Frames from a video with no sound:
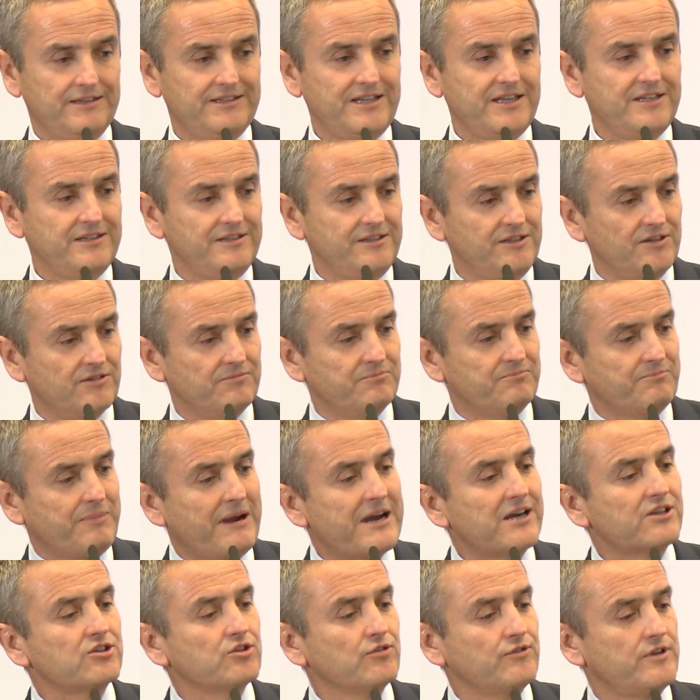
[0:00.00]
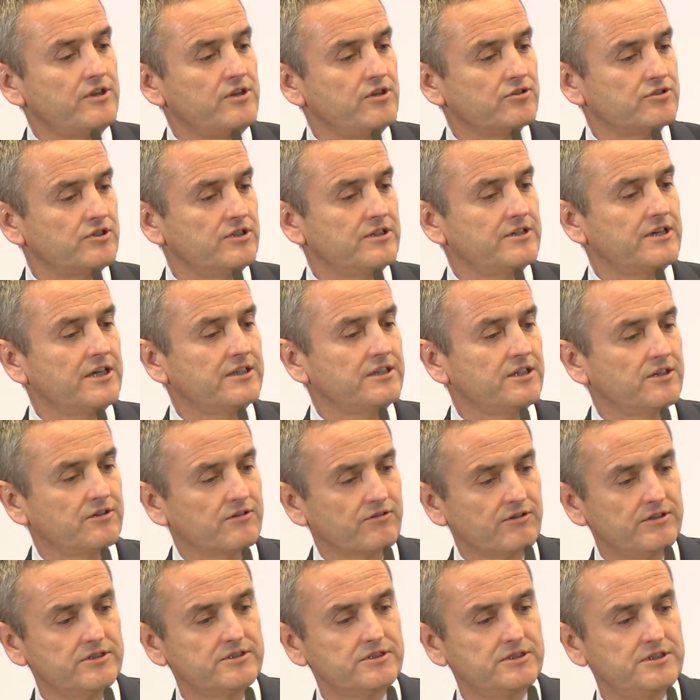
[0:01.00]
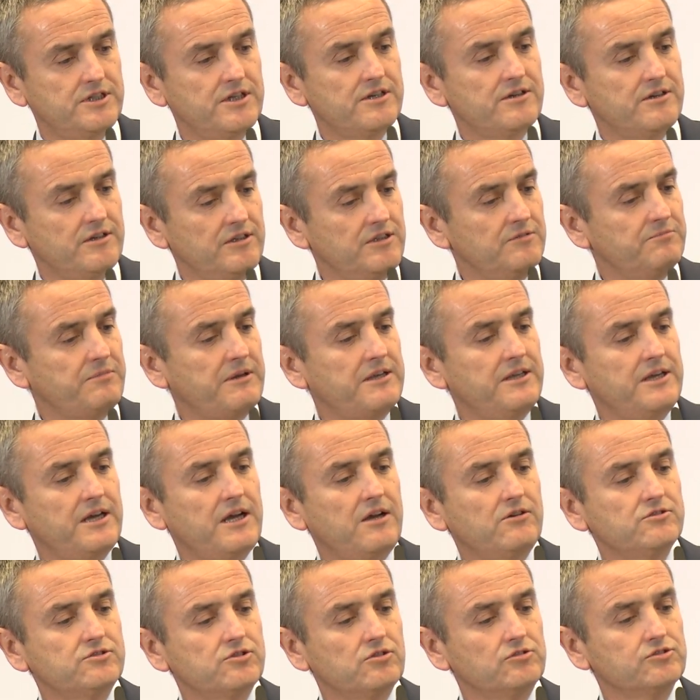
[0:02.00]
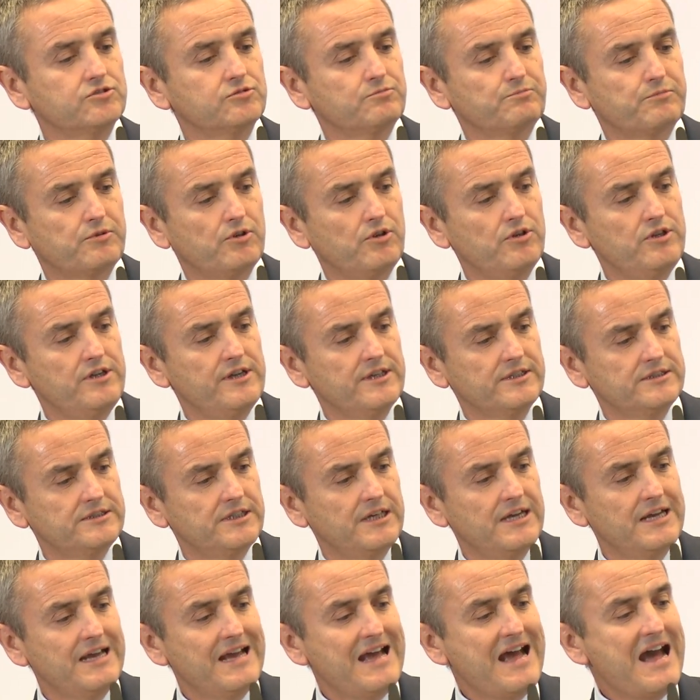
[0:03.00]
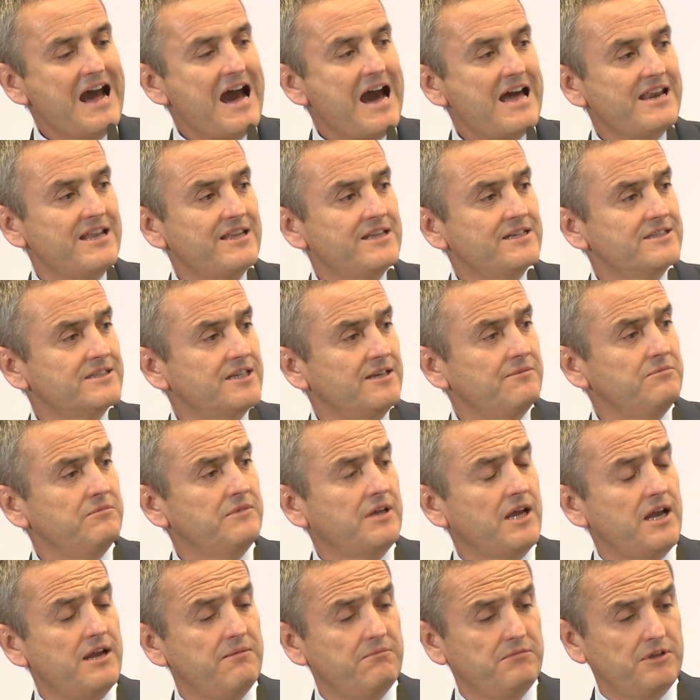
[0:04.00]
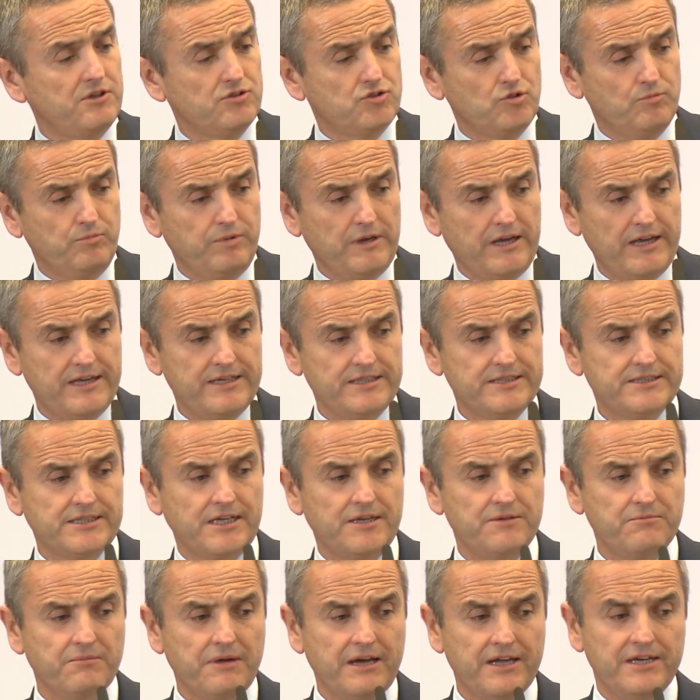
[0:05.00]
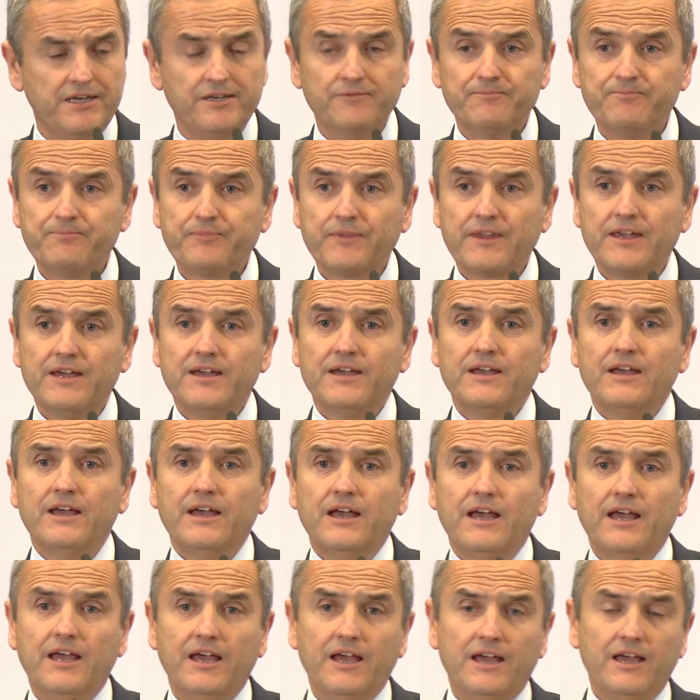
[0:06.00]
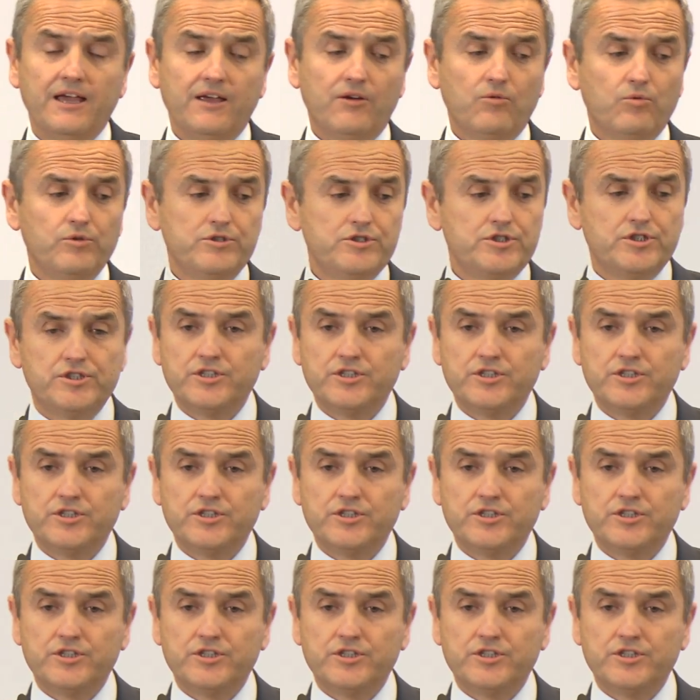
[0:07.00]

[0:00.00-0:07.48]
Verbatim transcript: the, the, part of the idiosyncratic risk generated by the household's projects, and at the same time they supply inside money, uh, which